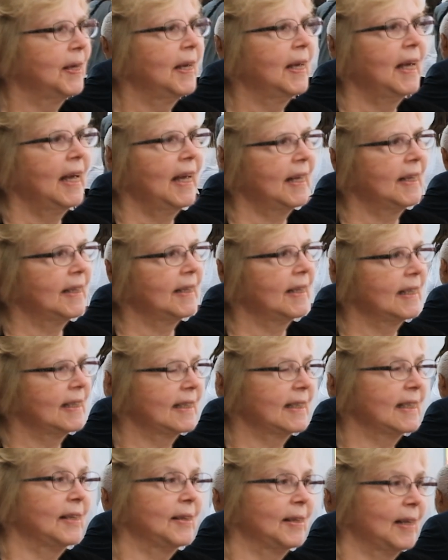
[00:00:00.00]
You know. And they
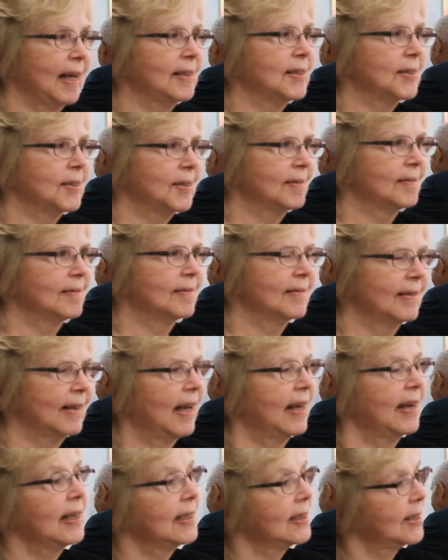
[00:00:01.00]
said
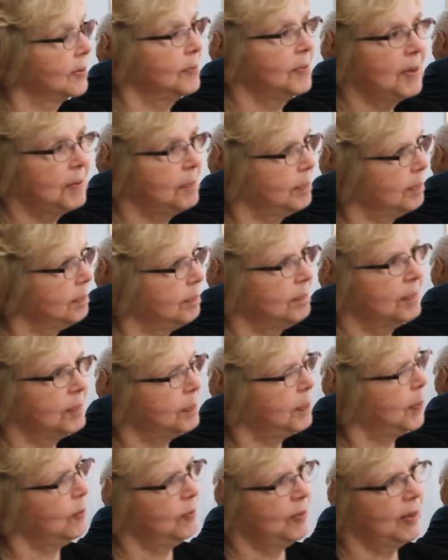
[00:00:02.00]
and I said, well,
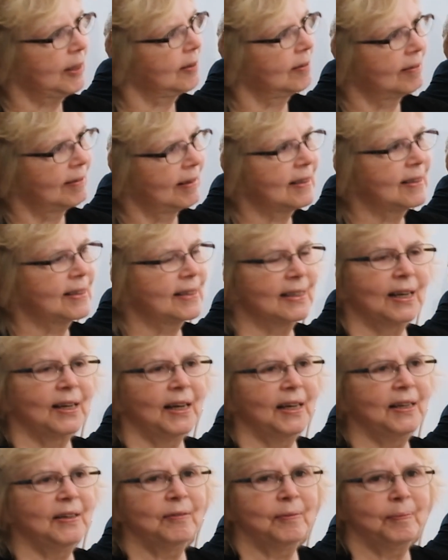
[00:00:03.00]
perfect. That's the
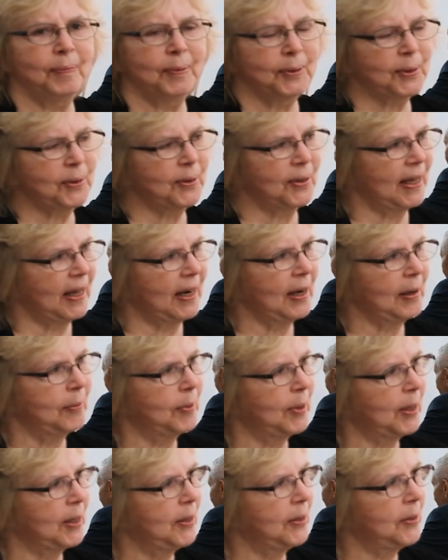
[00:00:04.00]
kind of book that I
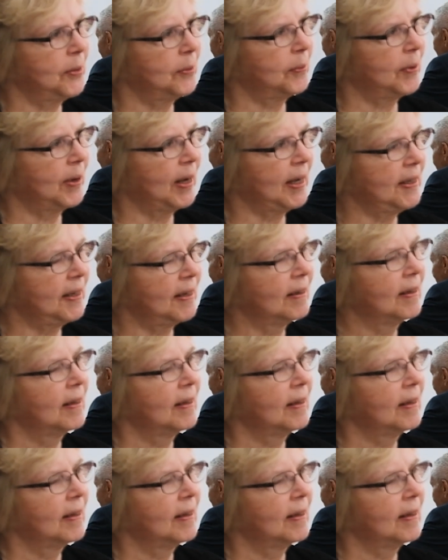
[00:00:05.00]
wanted to write.